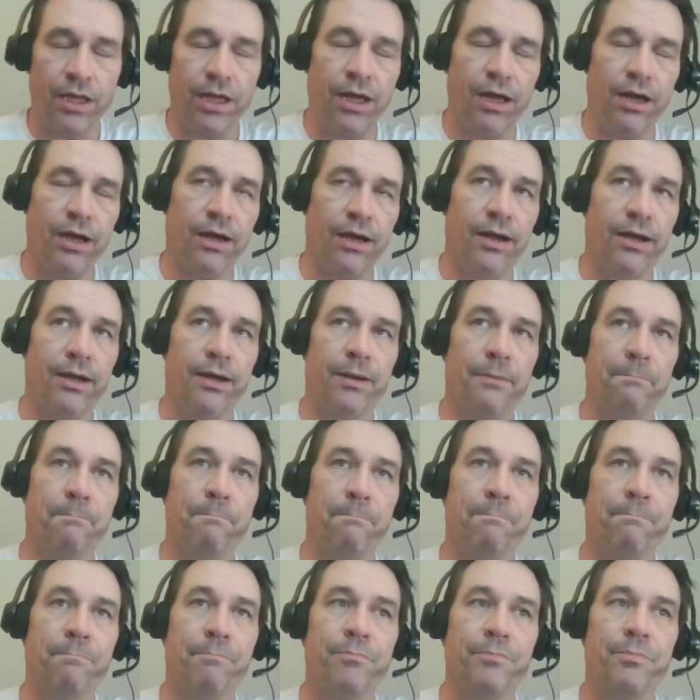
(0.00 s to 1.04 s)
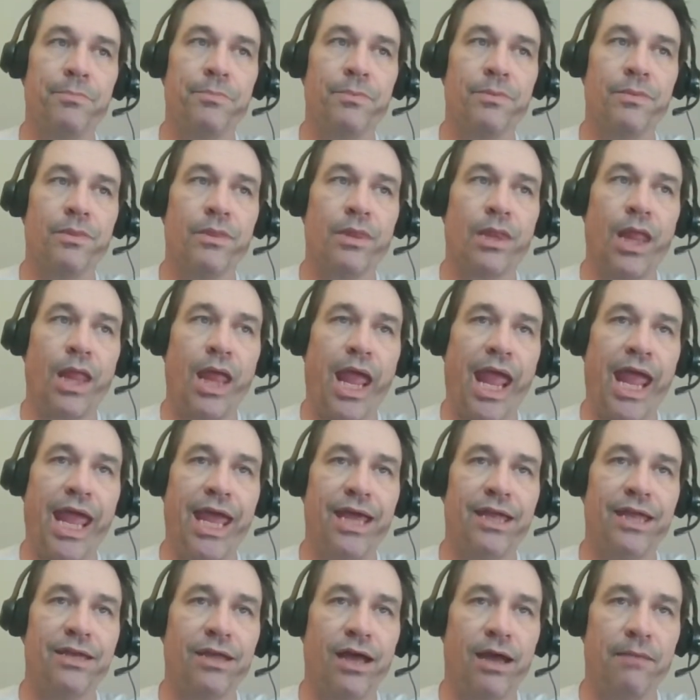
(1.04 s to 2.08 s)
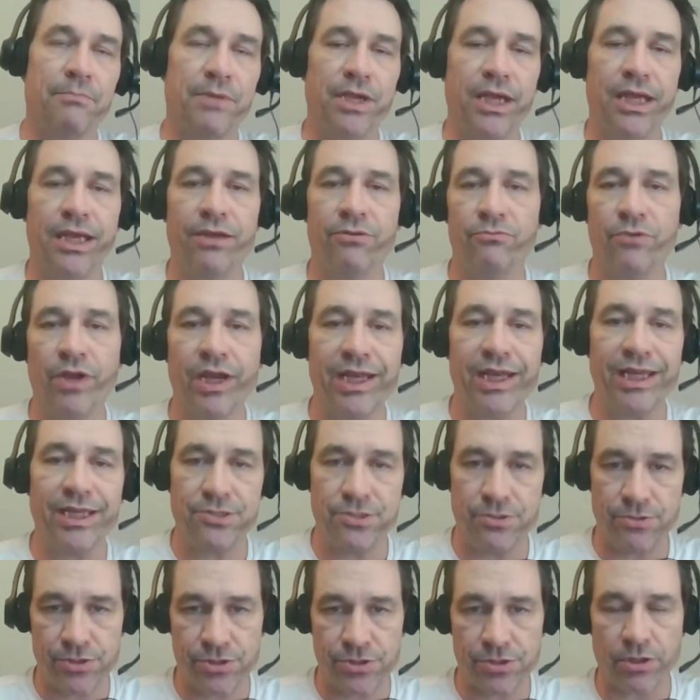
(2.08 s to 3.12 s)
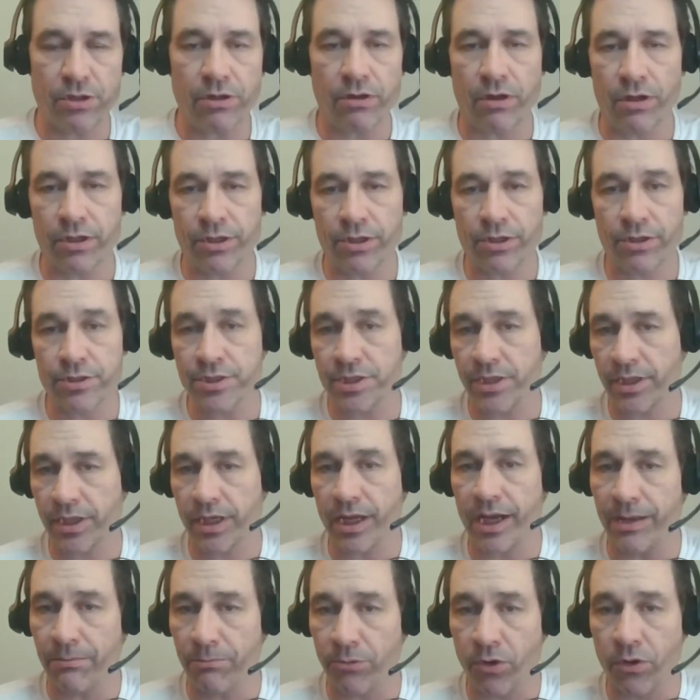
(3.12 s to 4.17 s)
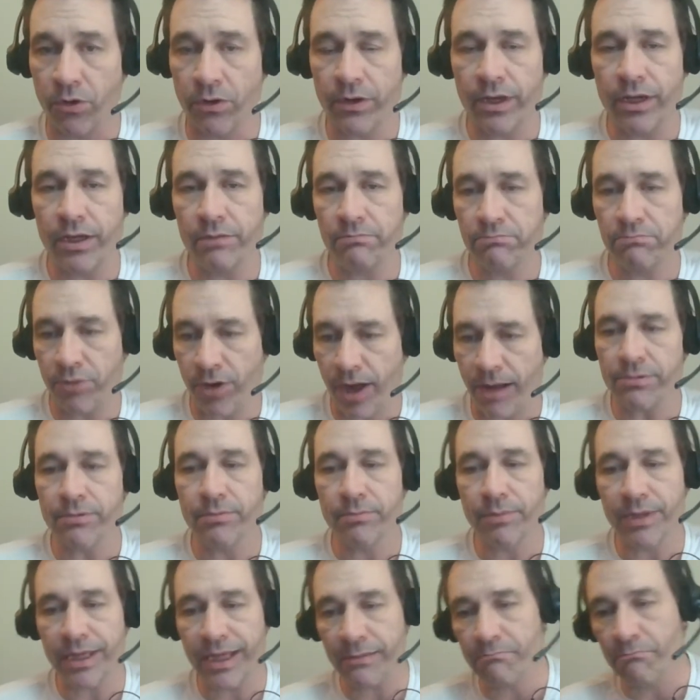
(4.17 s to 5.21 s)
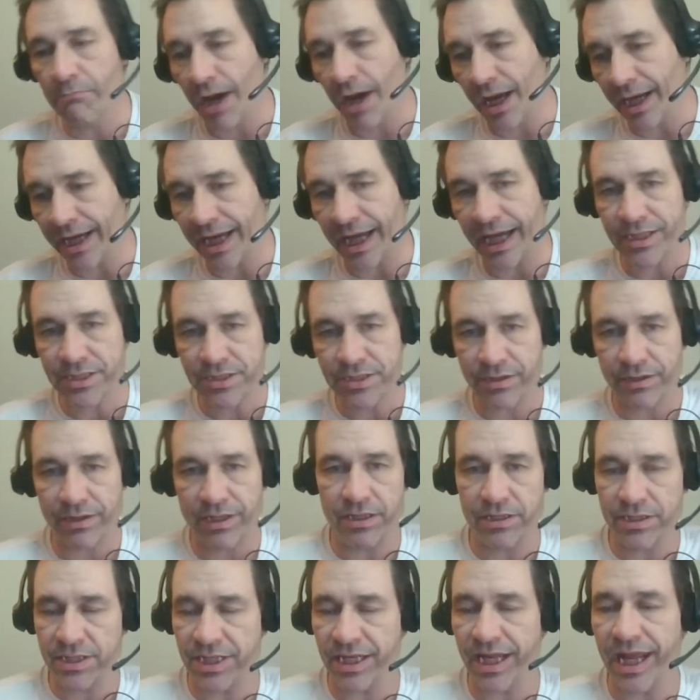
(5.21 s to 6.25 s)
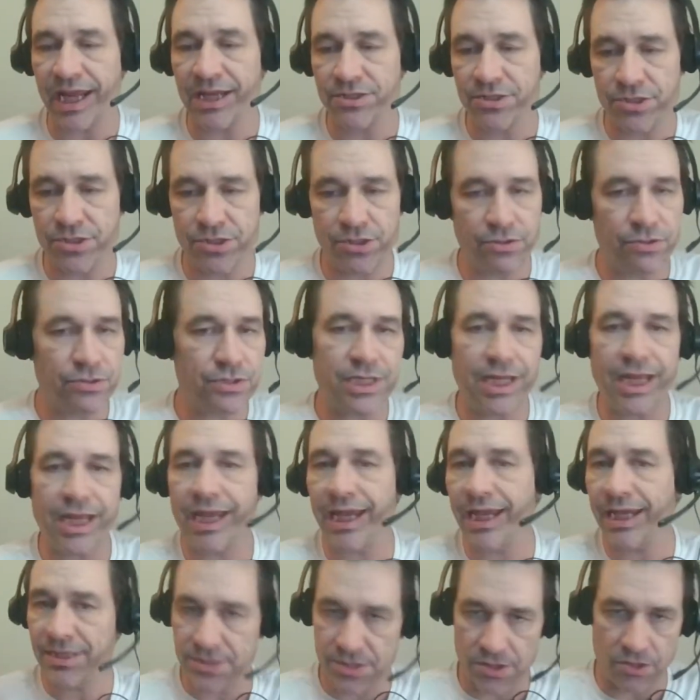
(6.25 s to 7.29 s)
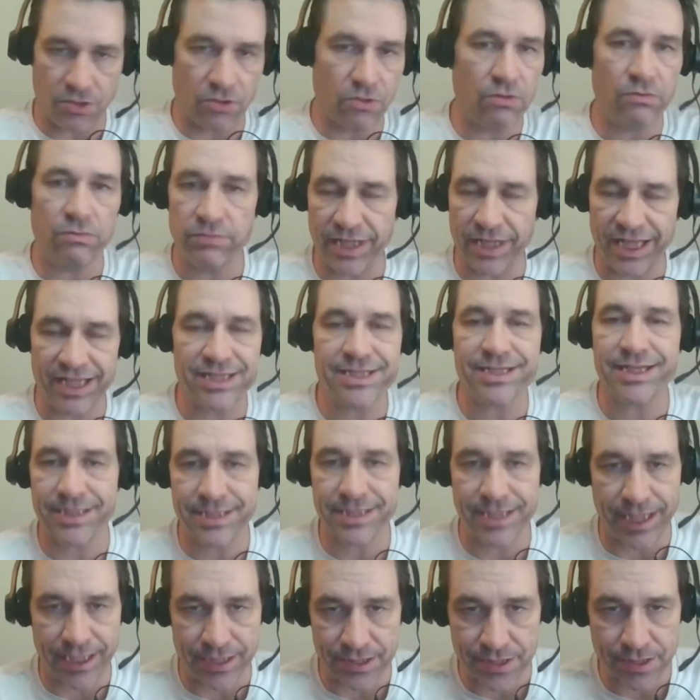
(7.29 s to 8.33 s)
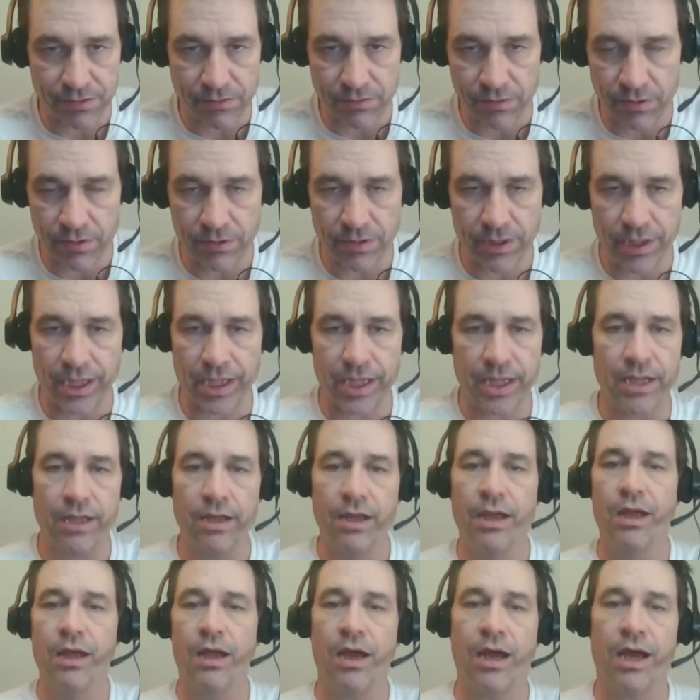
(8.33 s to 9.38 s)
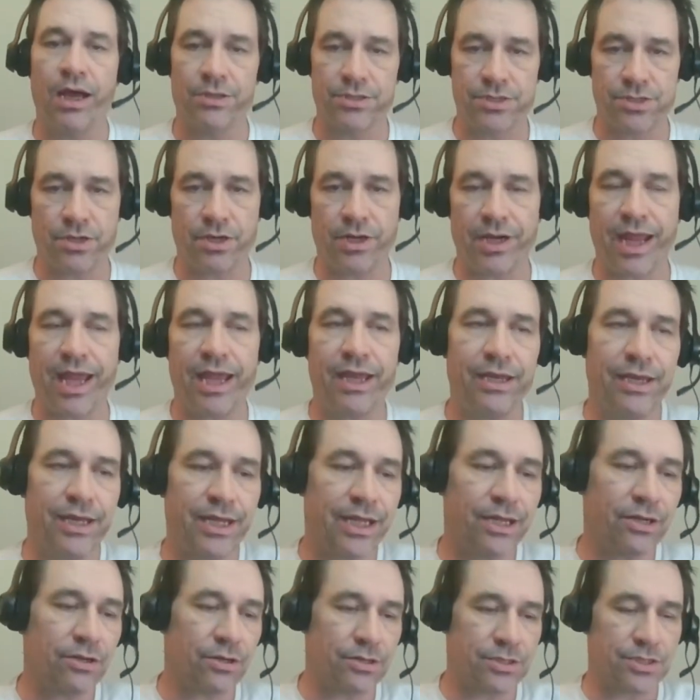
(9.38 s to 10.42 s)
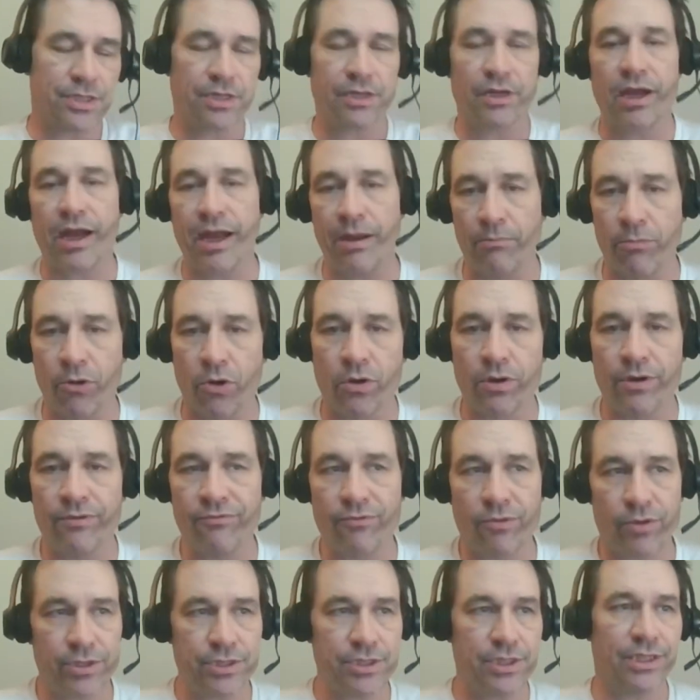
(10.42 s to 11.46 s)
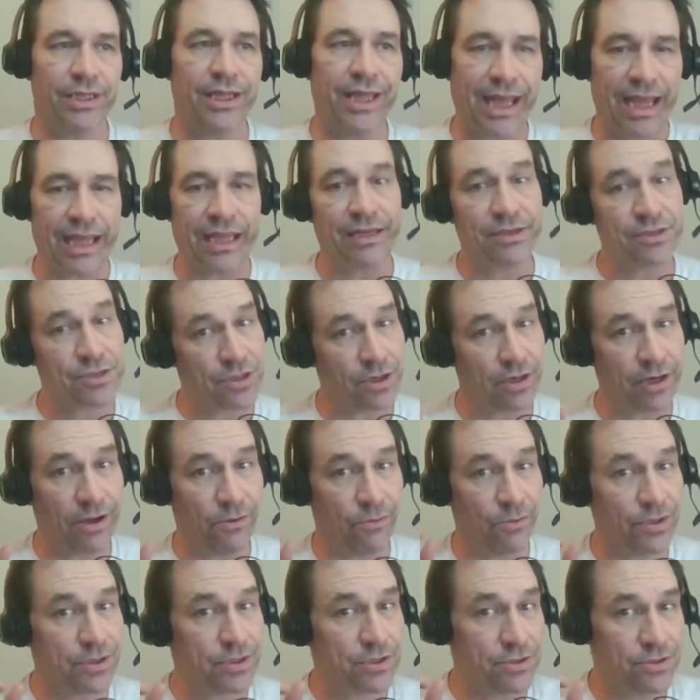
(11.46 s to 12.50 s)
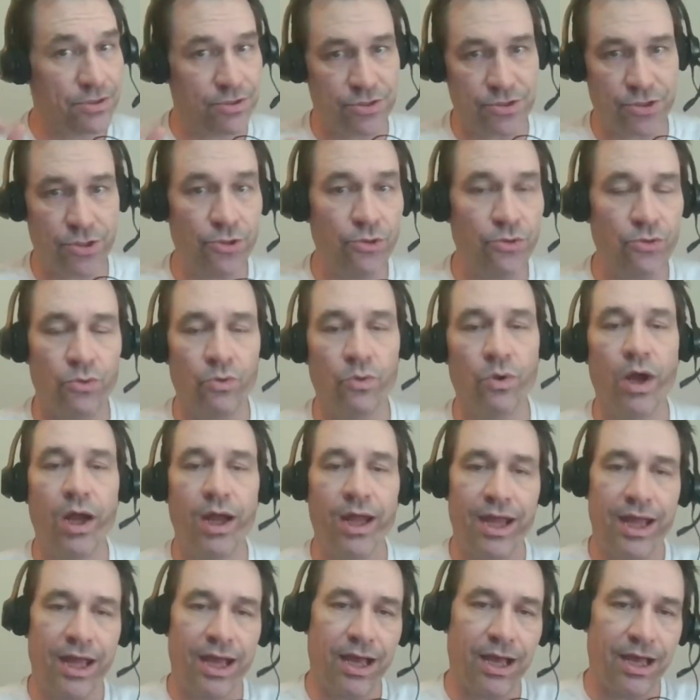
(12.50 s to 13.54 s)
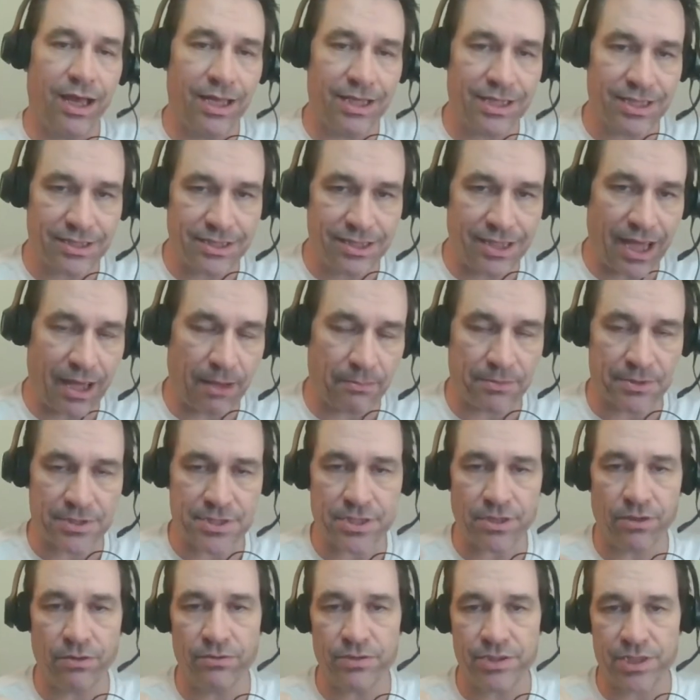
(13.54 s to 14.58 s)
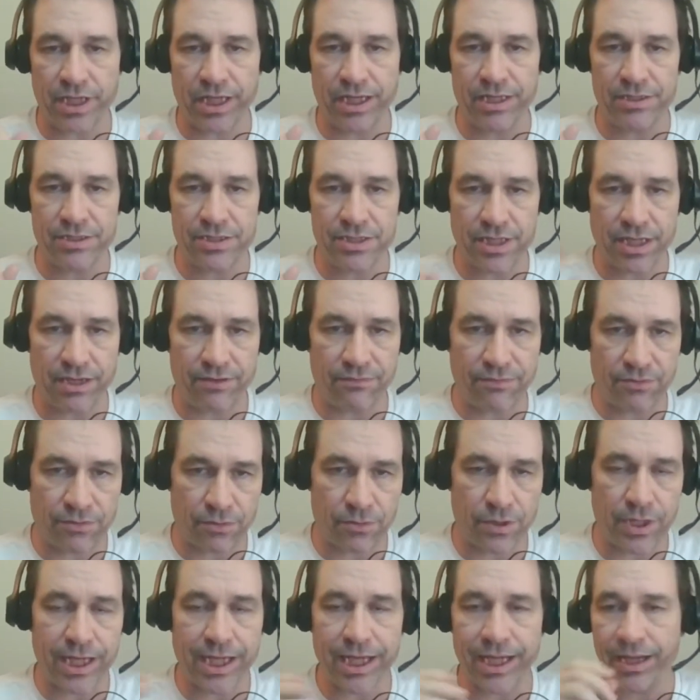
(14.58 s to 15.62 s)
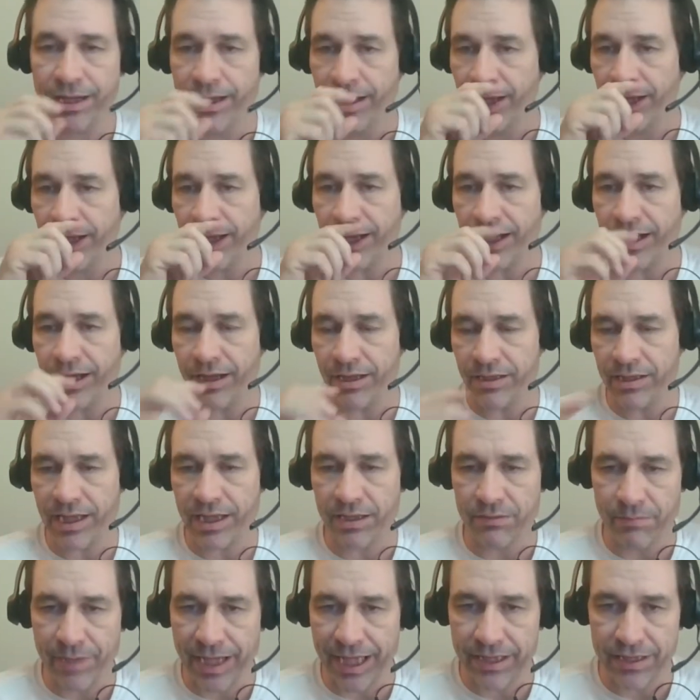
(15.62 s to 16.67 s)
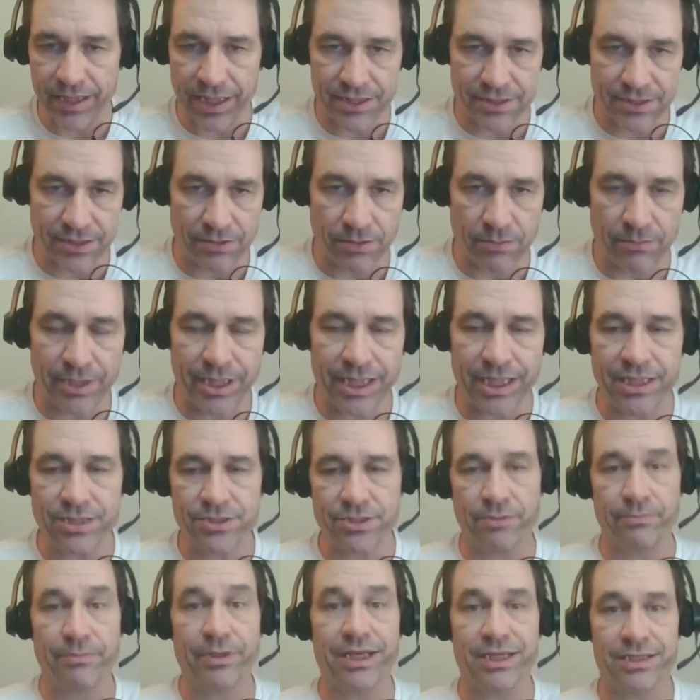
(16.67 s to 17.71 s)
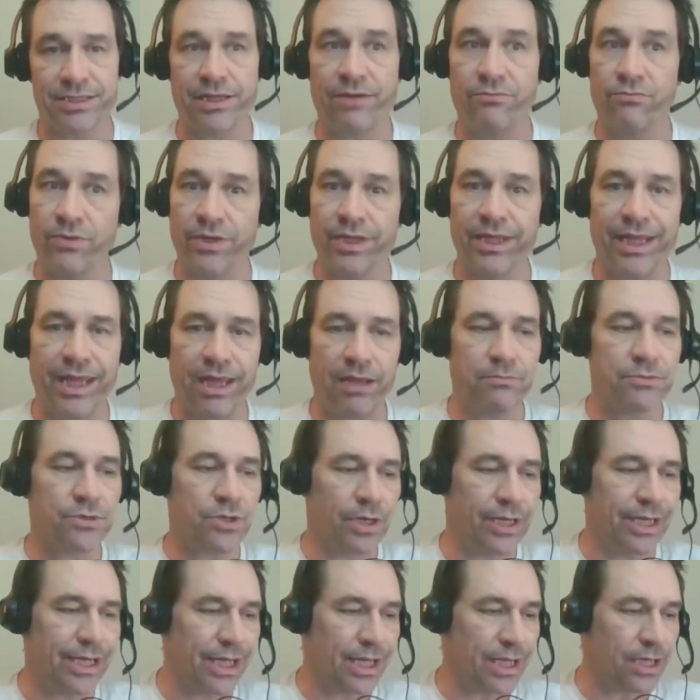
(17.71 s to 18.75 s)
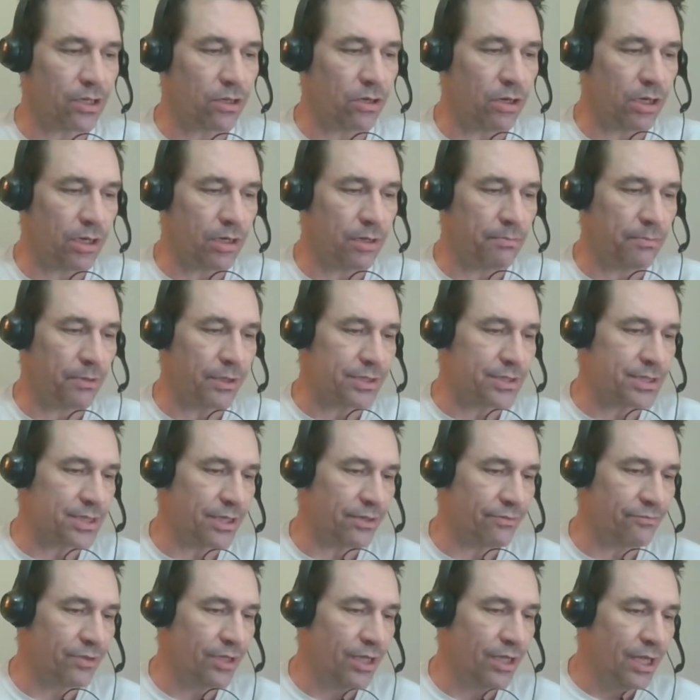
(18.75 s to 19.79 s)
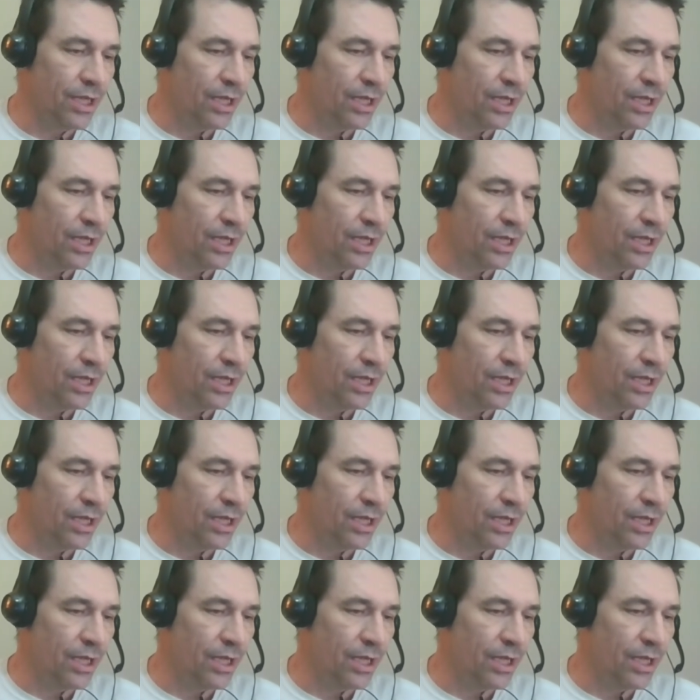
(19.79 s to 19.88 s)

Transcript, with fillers: Um, and I'm getting ready to start on Curse of the Gaia Bolga probably Monday. So the, today is Tuesday, so in six days. Okay, I'll start editing Curse of the Bolga. Fortunately, I get to start out with two uh, episodes instead of three. Uh, that'll make things a little bit easier because I really am trying to get caught up on stuff.